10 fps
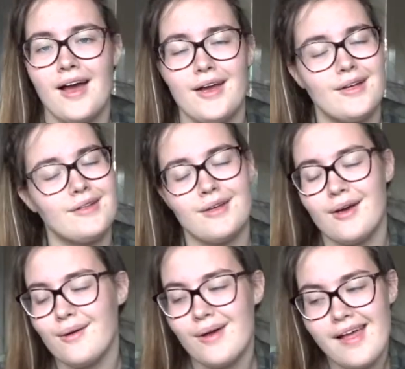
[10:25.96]
I
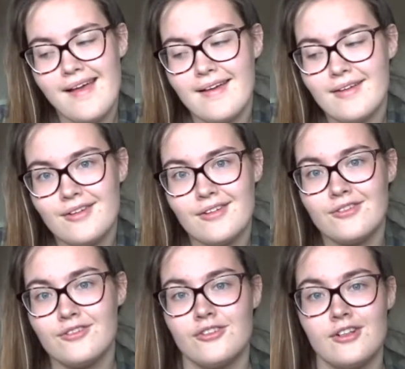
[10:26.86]
know
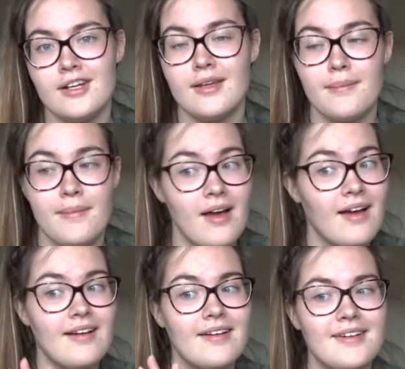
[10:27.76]
every
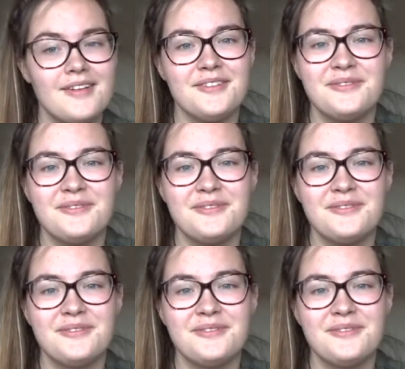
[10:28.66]
mile